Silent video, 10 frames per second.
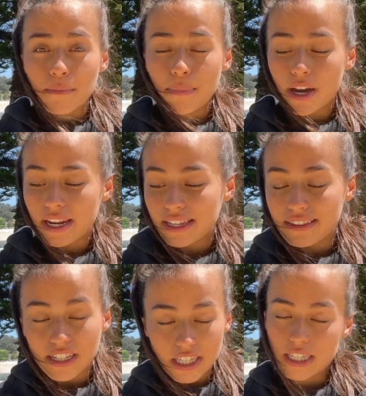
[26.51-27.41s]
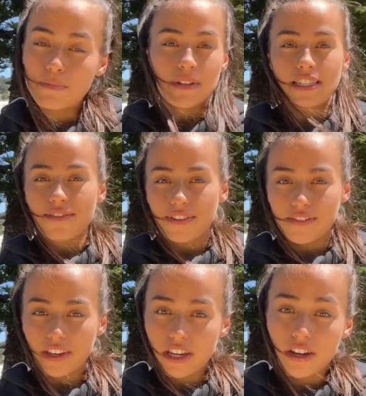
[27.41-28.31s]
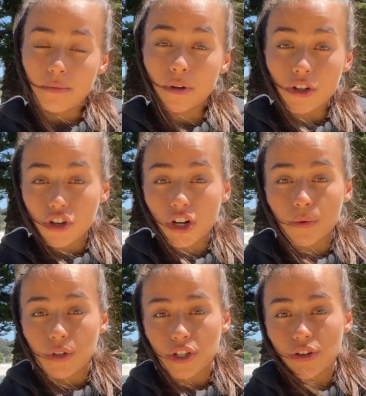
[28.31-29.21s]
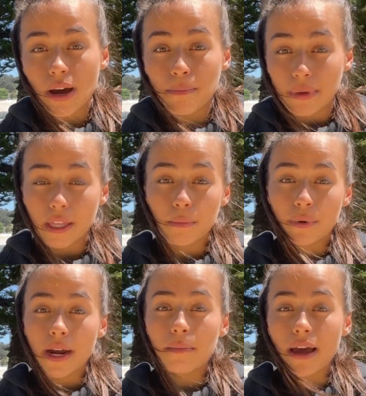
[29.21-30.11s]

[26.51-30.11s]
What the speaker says: But in this specific video, I'm going to share with you a meal prep,